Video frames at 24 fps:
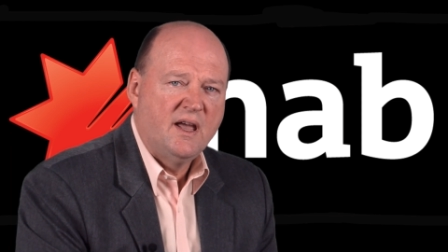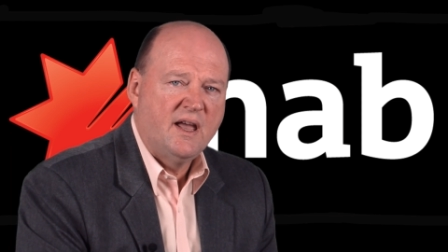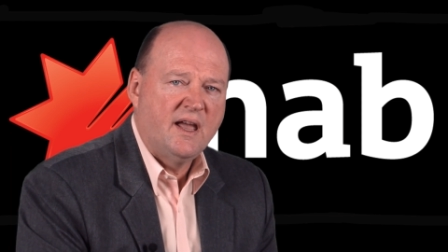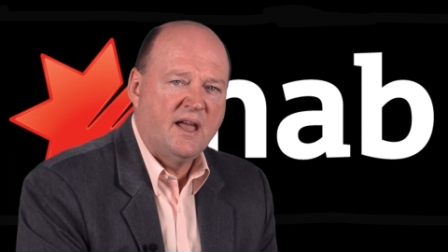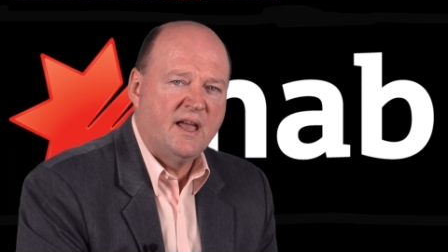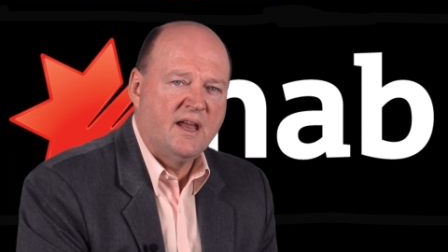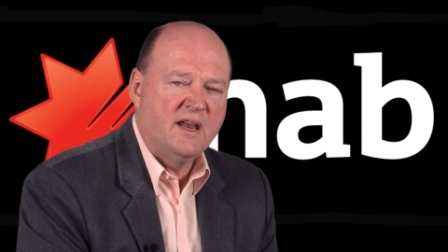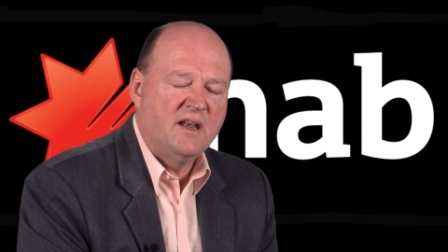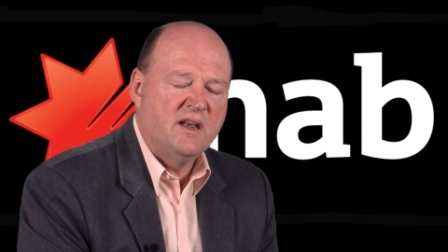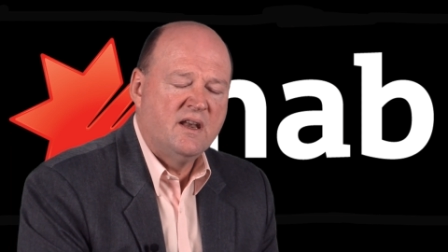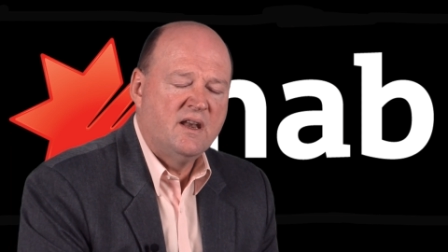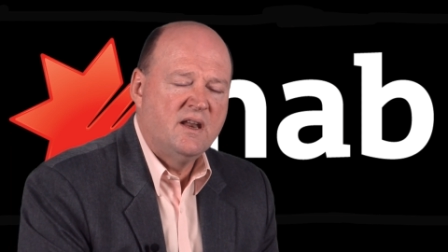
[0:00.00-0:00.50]

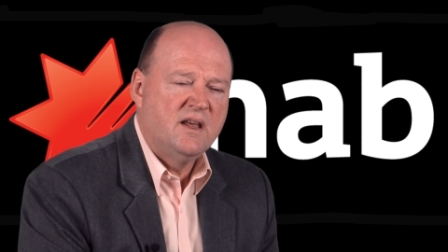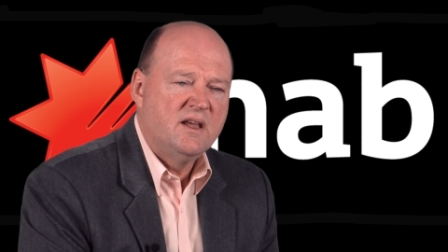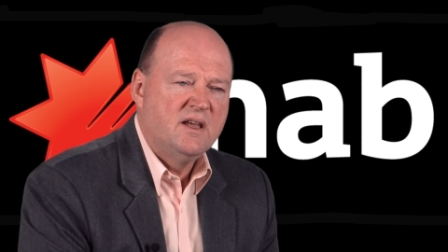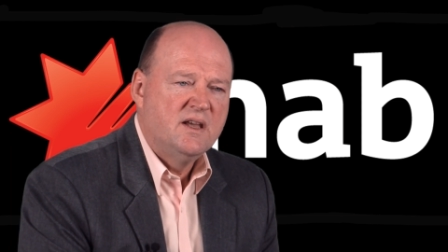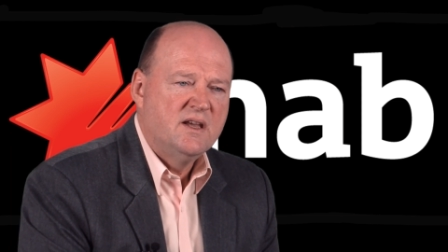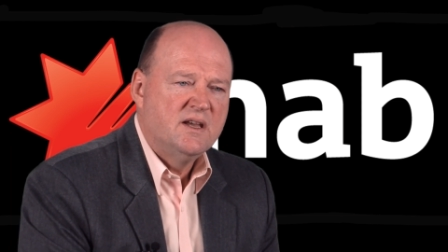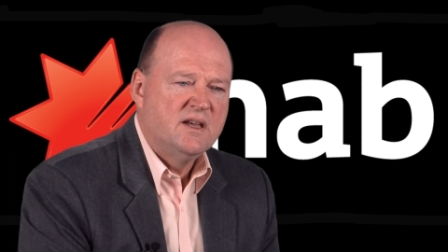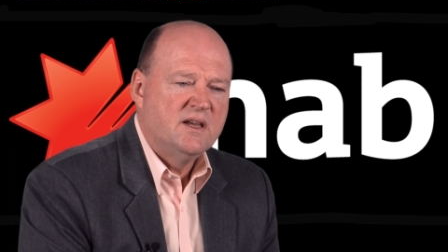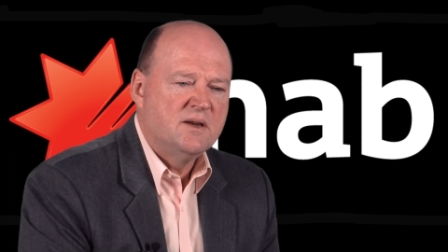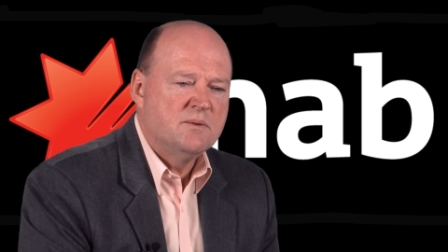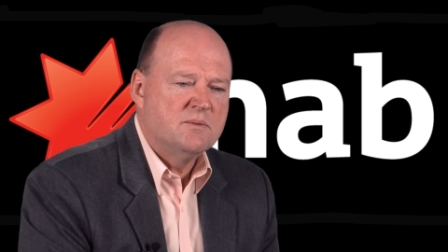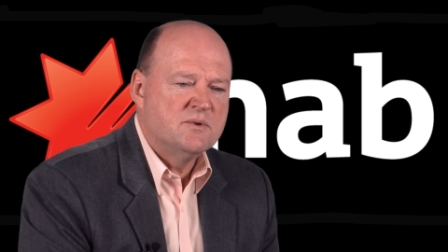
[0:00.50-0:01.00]
And
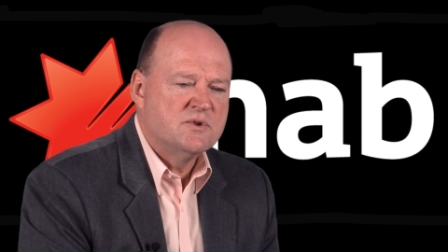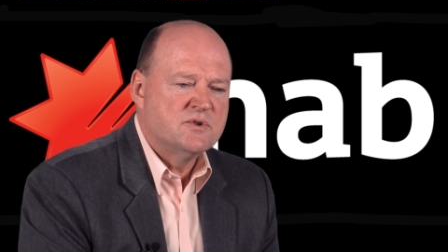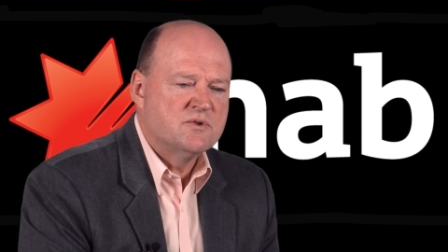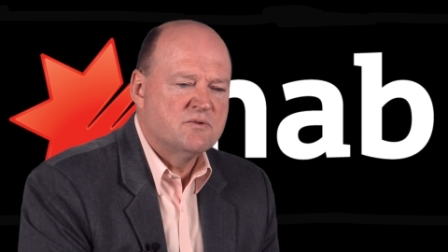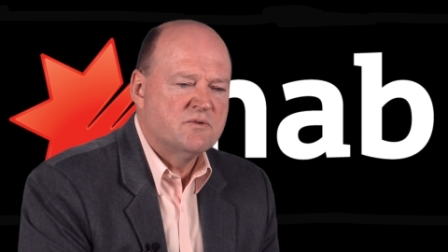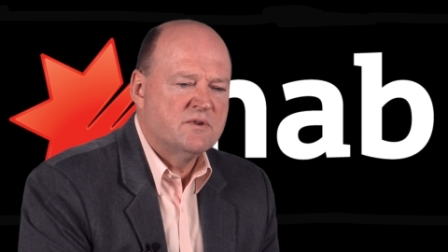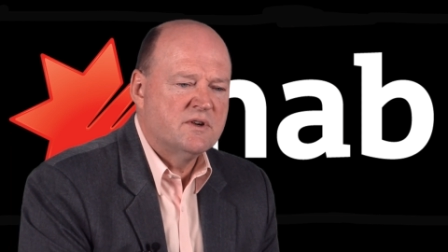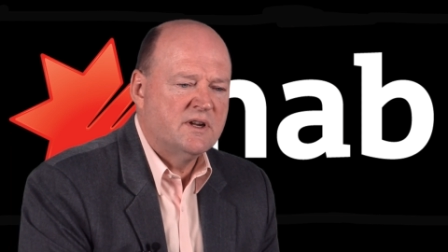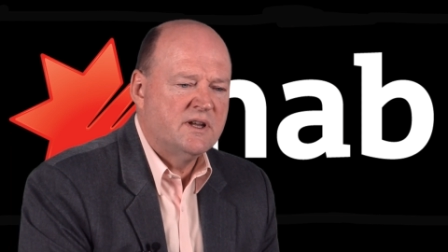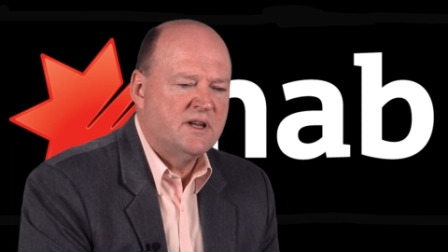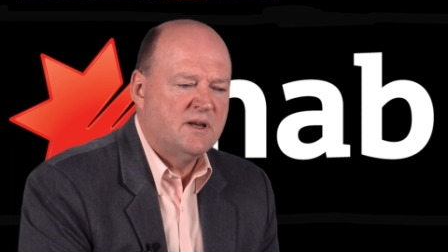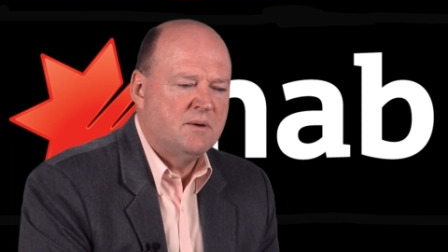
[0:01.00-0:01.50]
it was
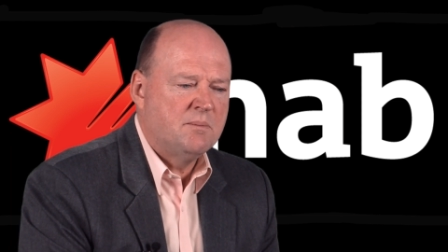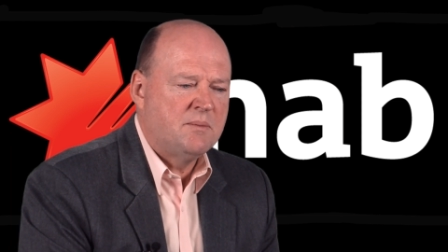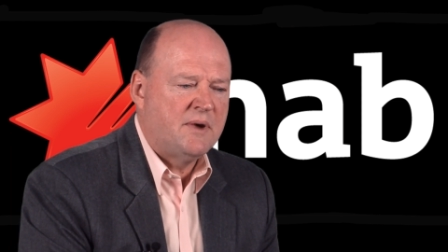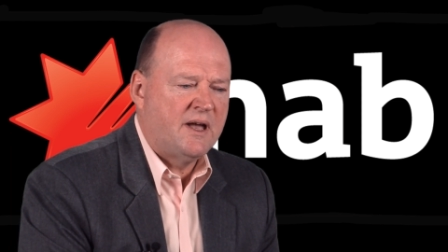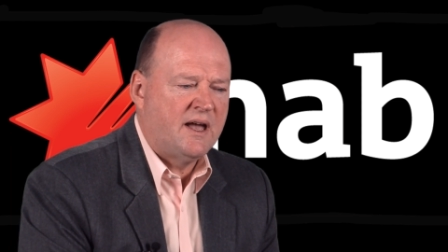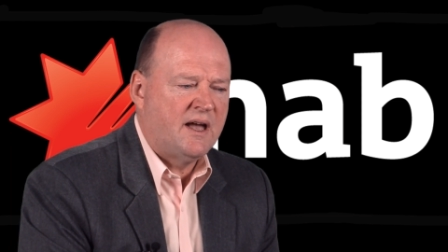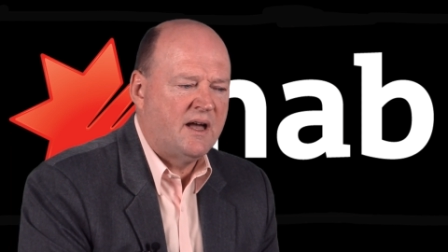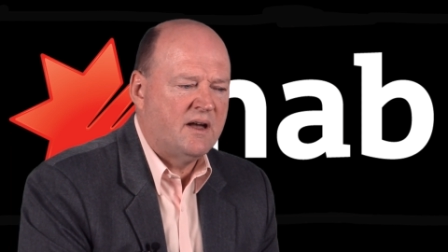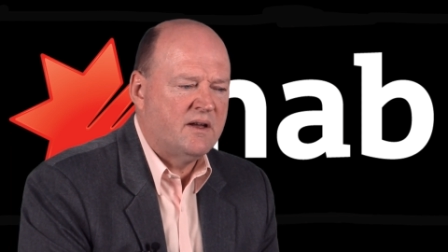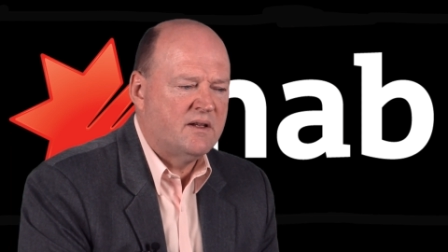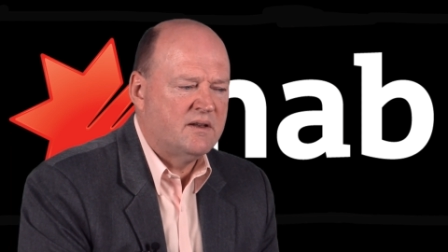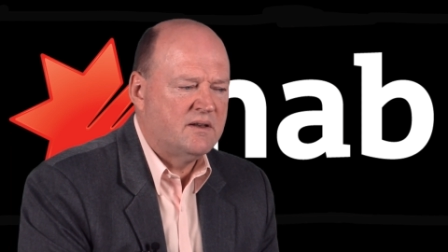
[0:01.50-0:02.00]
really
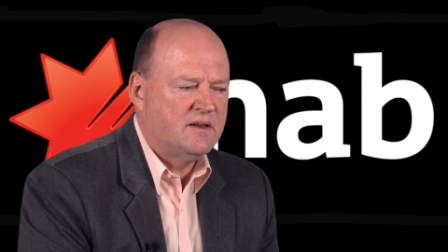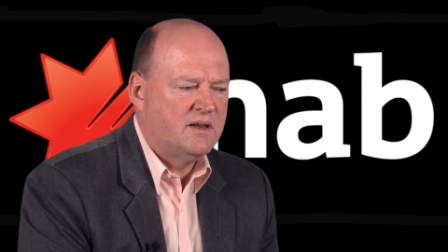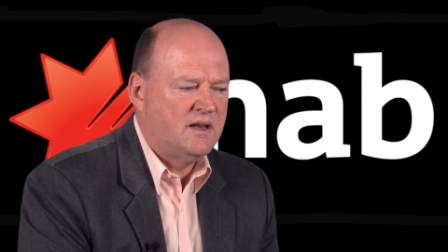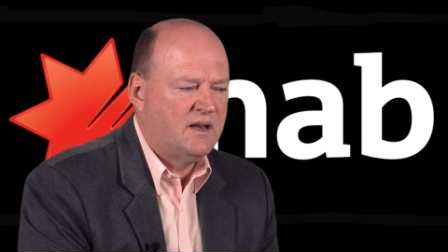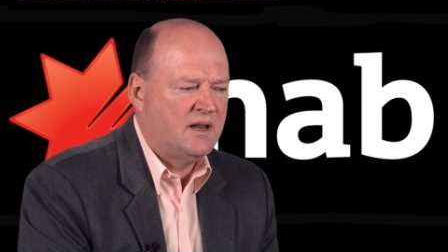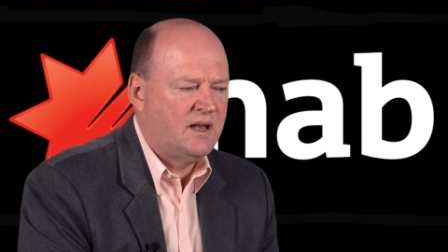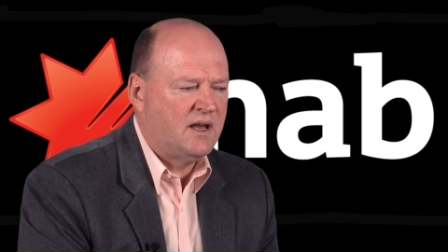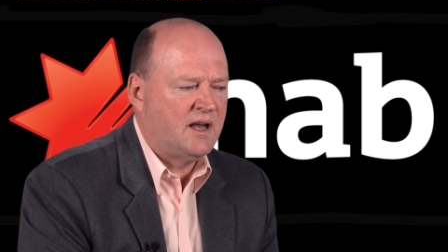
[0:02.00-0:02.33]
about